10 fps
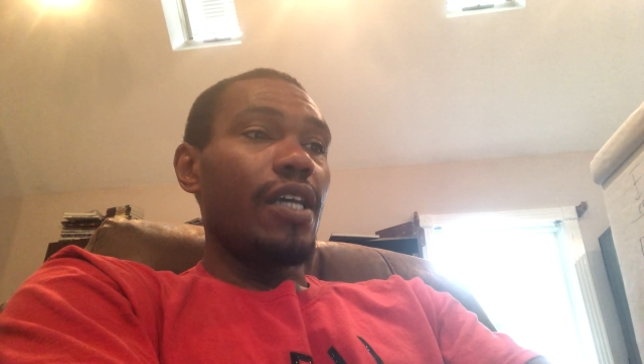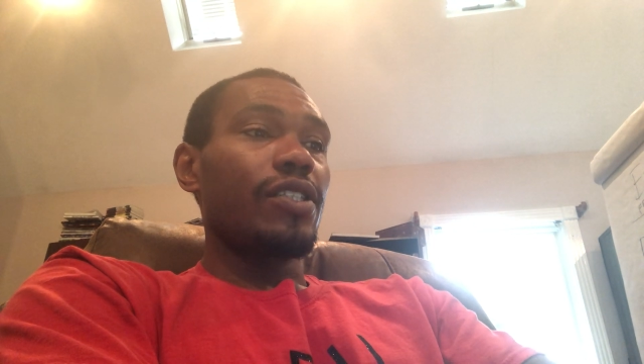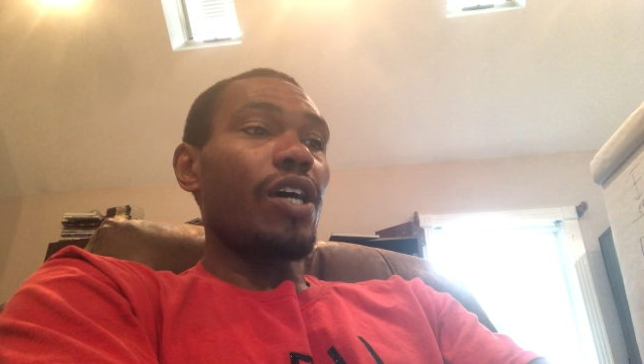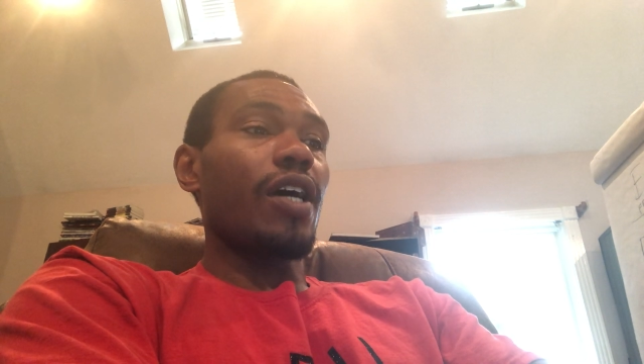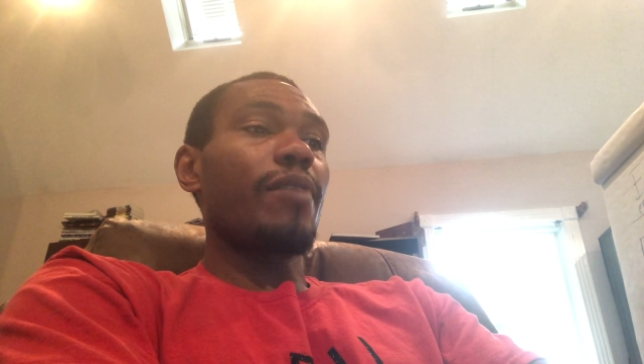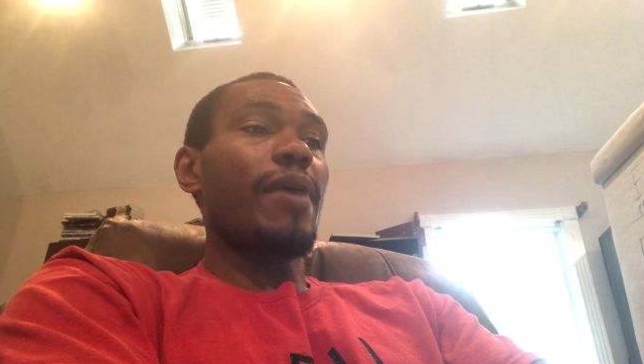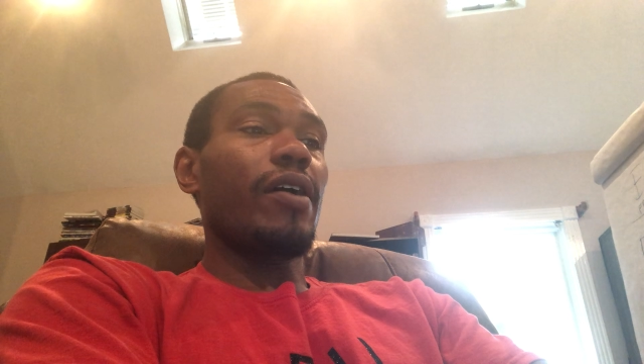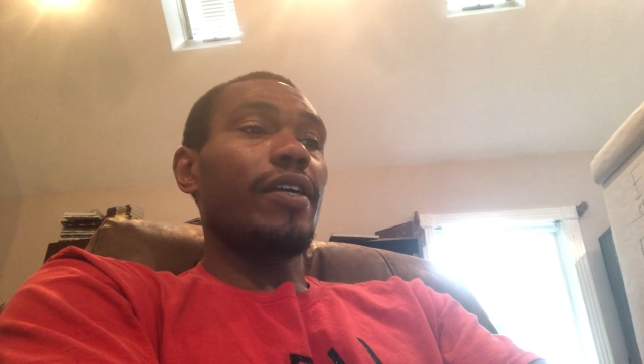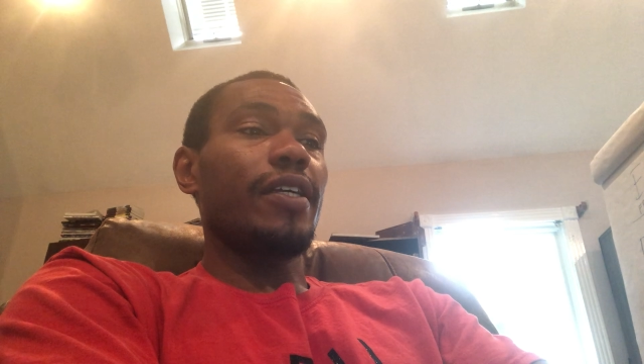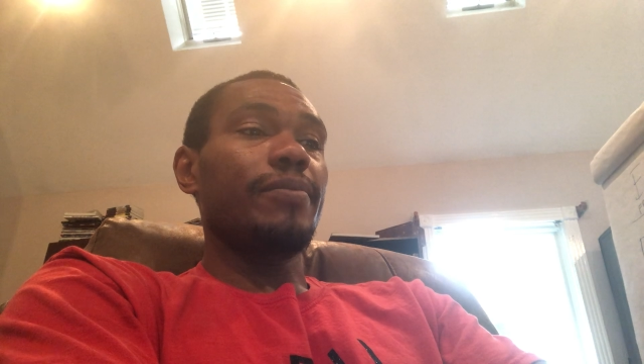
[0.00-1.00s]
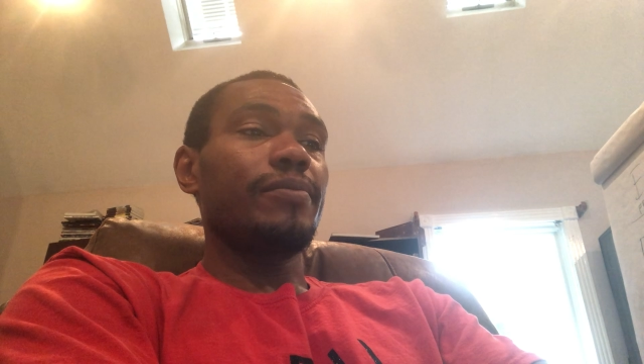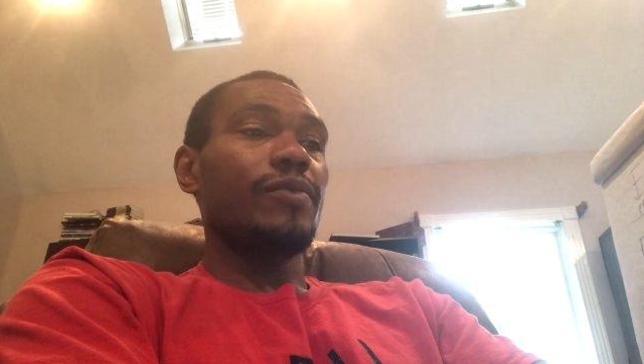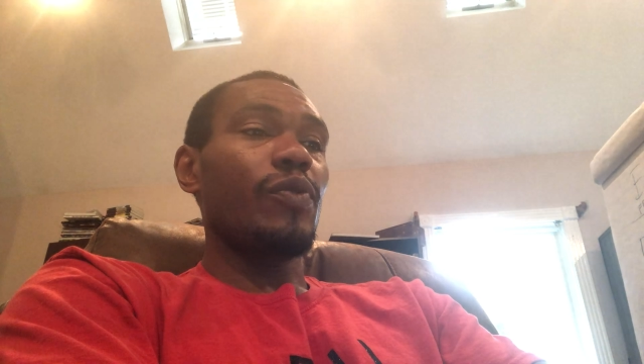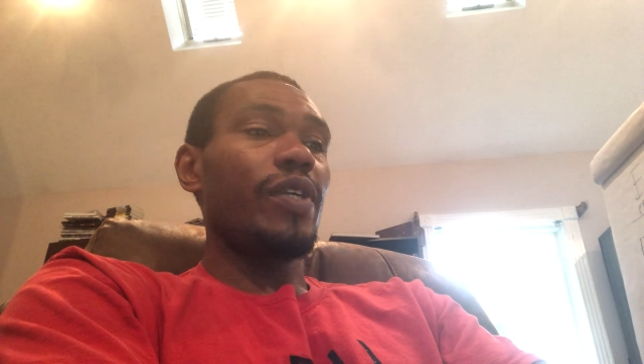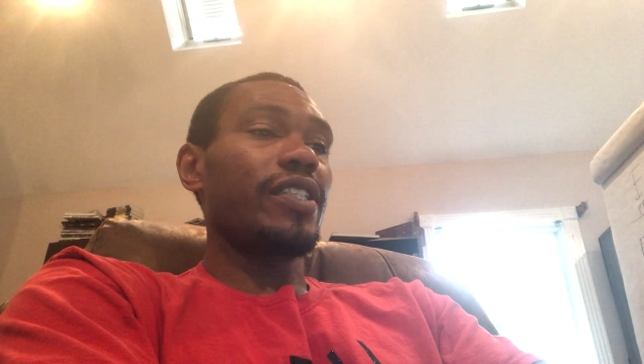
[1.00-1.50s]
Talk about him,
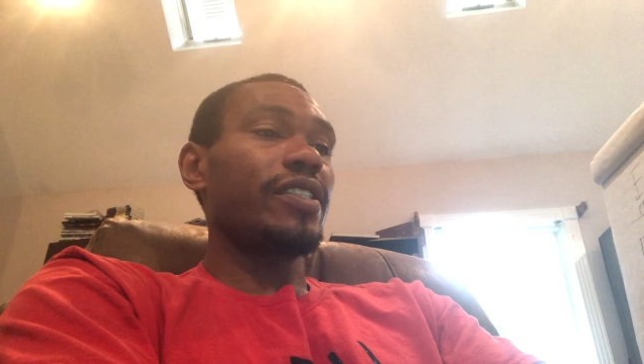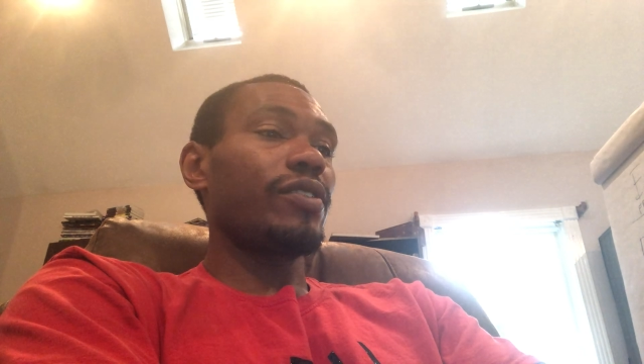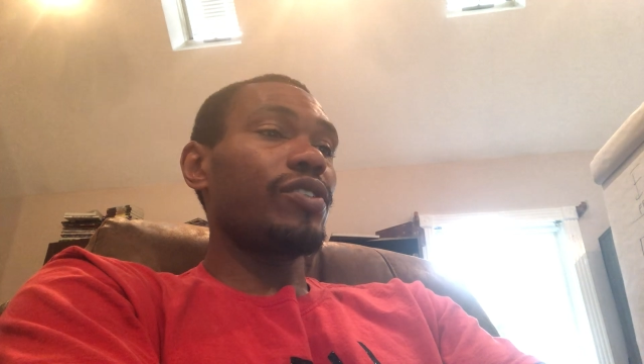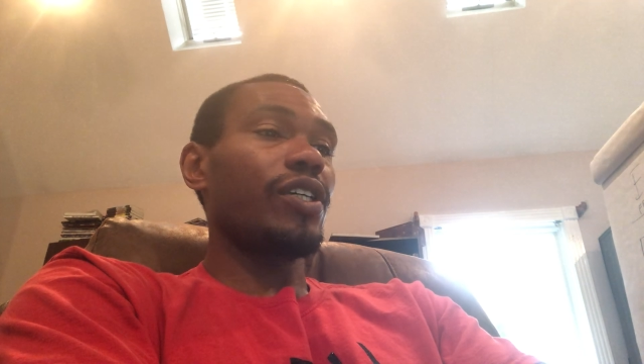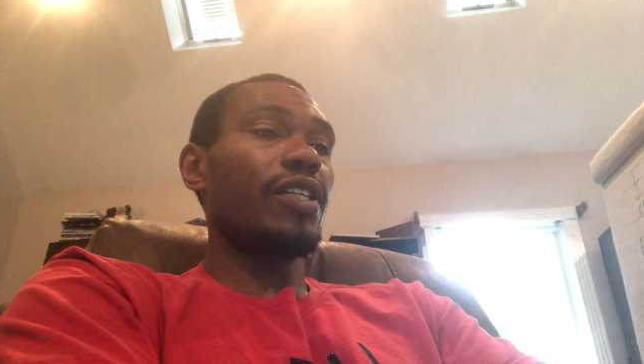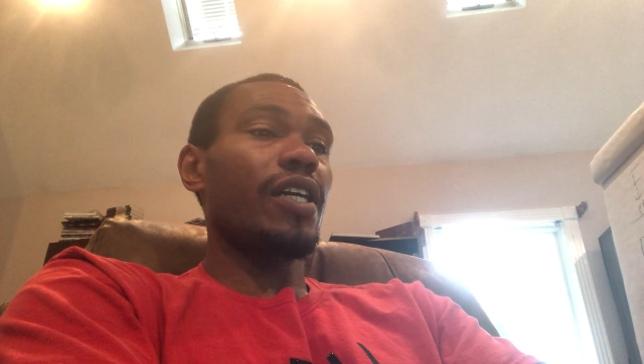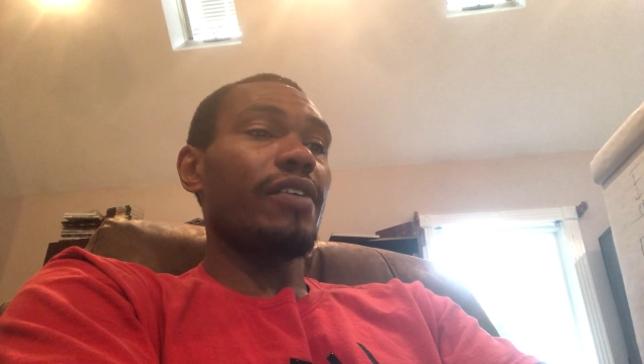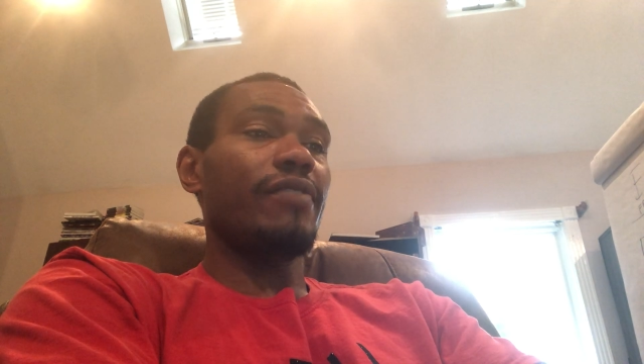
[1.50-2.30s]
we can still turn on a